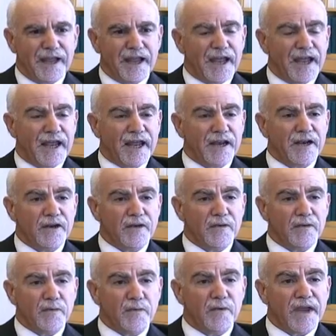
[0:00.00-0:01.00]
And
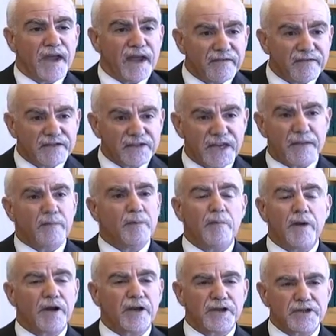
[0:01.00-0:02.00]
we have stable
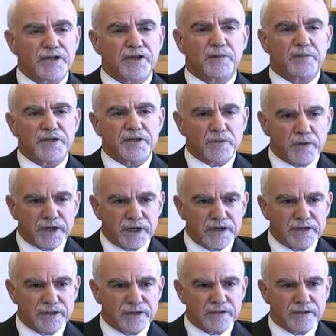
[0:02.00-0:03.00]
market share between
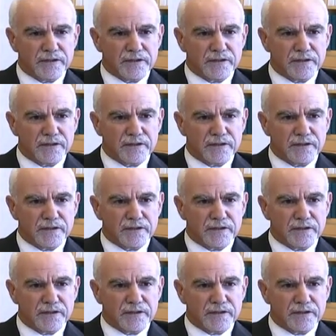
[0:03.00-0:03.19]
us.